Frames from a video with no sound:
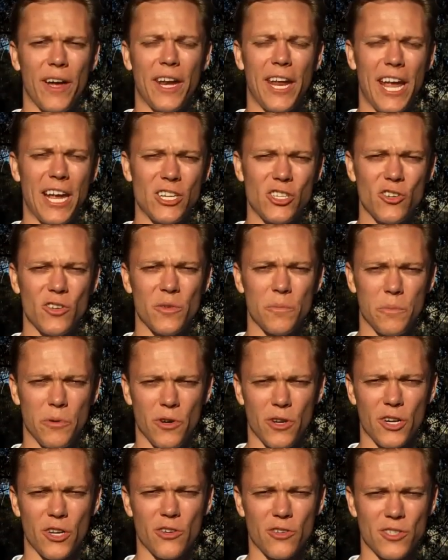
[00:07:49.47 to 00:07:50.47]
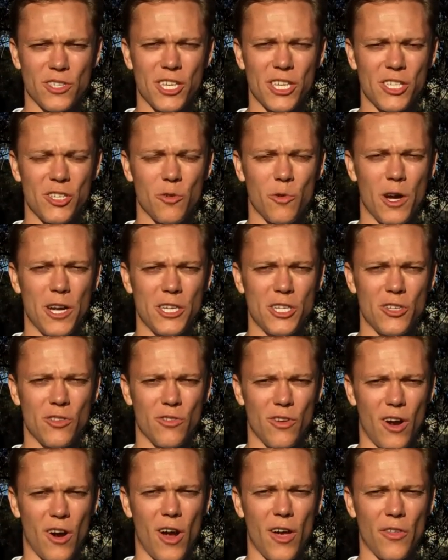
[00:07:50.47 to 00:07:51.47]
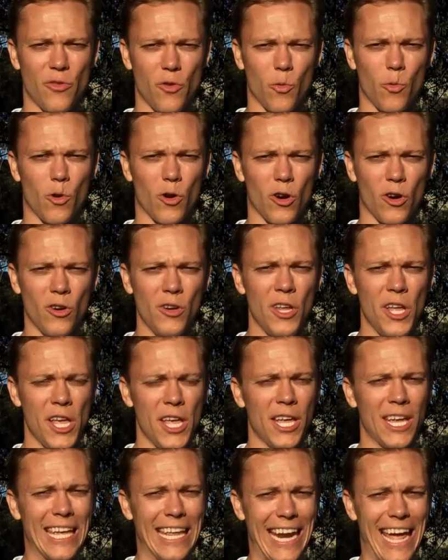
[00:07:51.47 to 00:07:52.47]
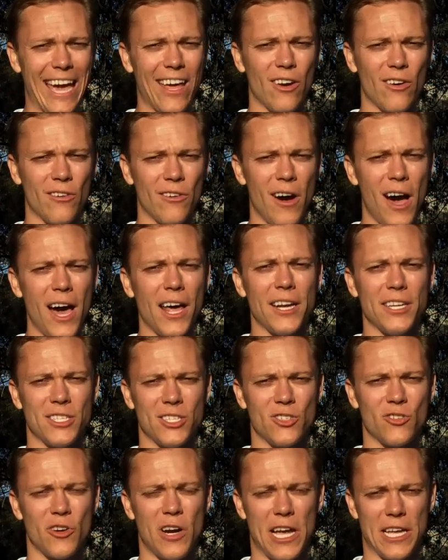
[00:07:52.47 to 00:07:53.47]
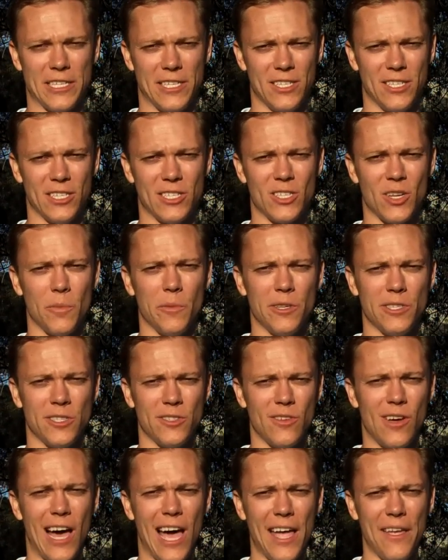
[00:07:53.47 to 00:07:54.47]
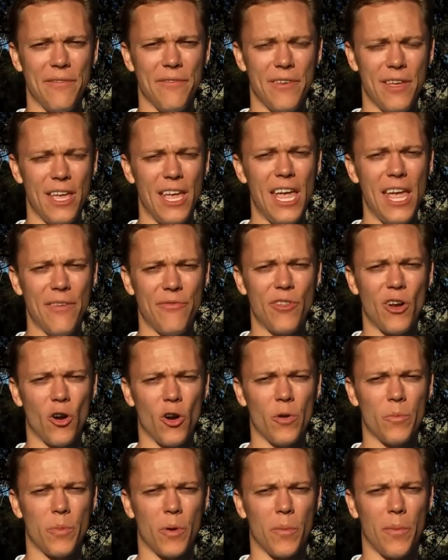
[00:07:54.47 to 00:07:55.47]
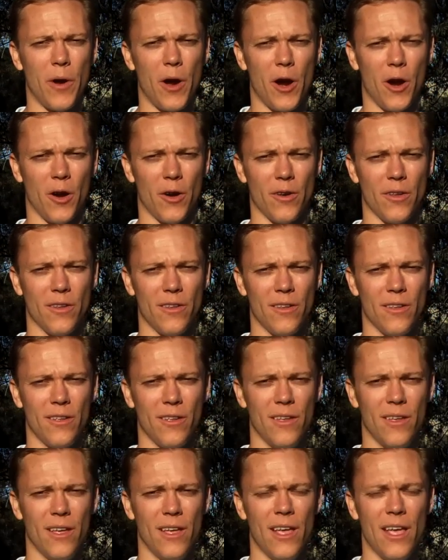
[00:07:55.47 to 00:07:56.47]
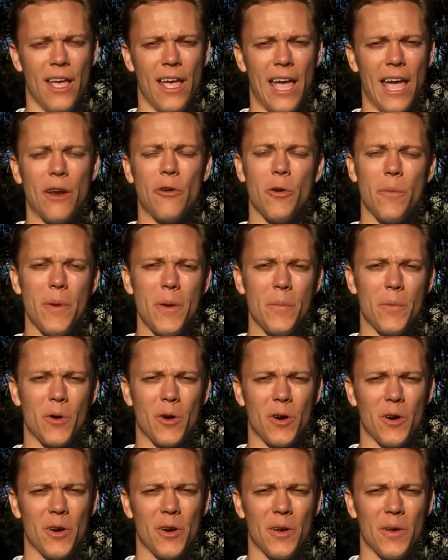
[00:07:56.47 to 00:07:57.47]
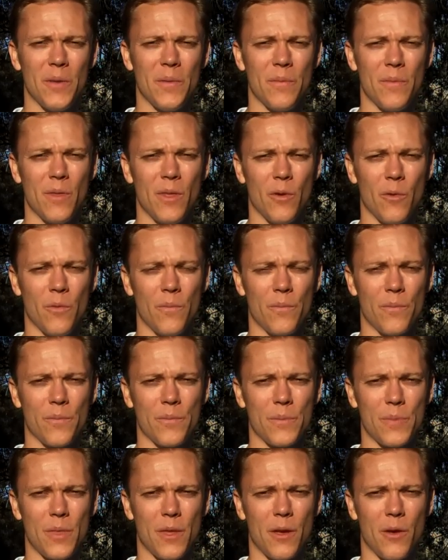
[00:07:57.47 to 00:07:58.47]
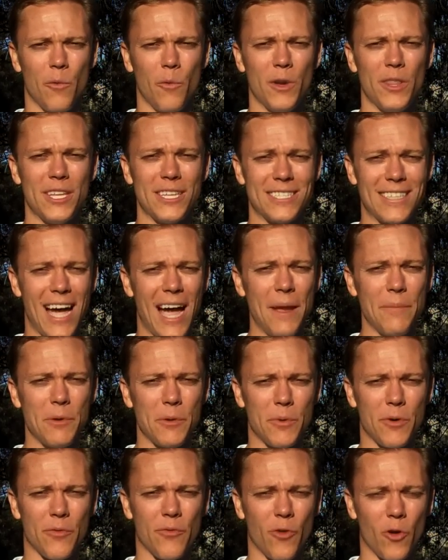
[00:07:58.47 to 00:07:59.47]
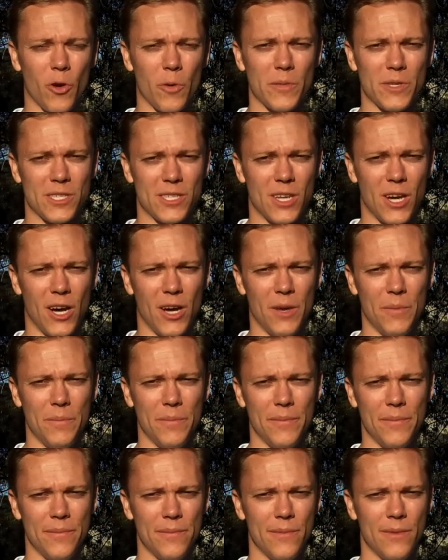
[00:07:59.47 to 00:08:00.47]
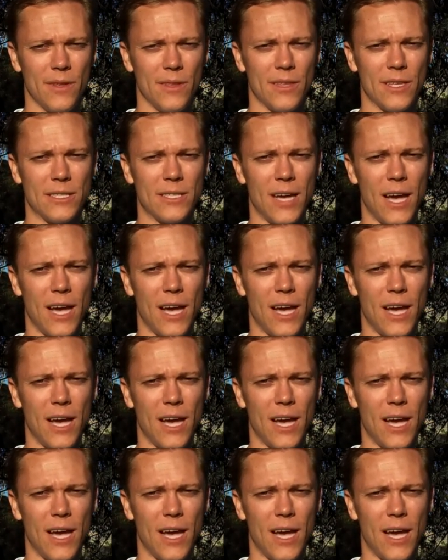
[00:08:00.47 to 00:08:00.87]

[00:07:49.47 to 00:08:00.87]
financial and political situation throughout the world can add a lot of stress to someone's life if they're unprepared. And remember, when the time to perform has come, the